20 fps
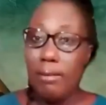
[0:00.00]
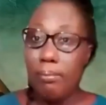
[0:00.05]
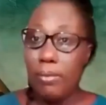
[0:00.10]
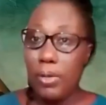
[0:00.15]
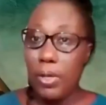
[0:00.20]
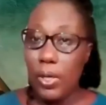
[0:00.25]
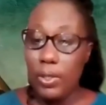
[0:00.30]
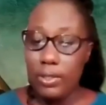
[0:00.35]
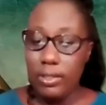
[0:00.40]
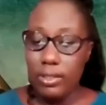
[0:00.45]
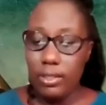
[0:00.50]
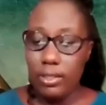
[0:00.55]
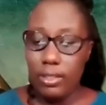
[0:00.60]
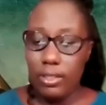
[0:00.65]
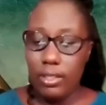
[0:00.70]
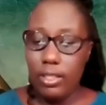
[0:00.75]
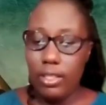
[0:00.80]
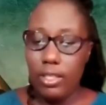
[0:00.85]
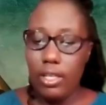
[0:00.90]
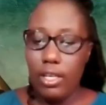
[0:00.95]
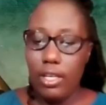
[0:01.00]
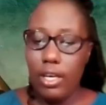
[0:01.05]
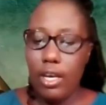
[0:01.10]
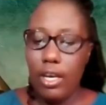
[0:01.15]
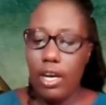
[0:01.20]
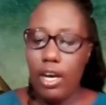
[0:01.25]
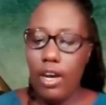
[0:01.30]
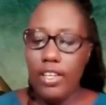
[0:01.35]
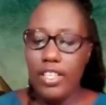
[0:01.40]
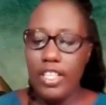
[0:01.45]
about?
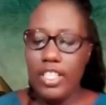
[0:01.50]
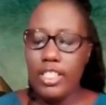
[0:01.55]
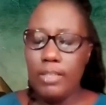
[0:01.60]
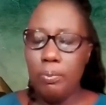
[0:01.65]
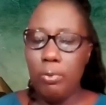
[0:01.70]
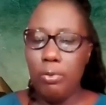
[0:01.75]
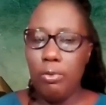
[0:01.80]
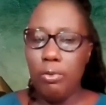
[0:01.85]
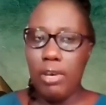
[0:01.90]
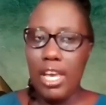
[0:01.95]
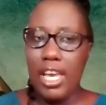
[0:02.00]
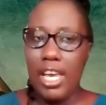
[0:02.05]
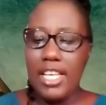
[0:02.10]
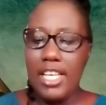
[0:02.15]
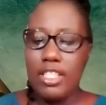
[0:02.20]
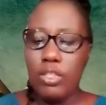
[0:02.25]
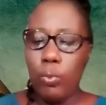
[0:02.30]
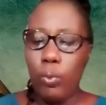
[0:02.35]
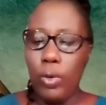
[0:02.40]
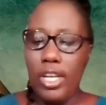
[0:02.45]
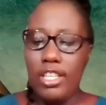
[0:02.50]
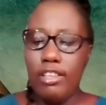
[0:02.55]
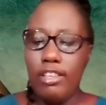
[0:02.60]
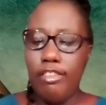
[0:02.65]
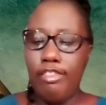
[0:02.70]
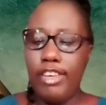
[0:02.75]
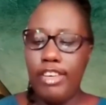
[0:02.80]
How does praise win the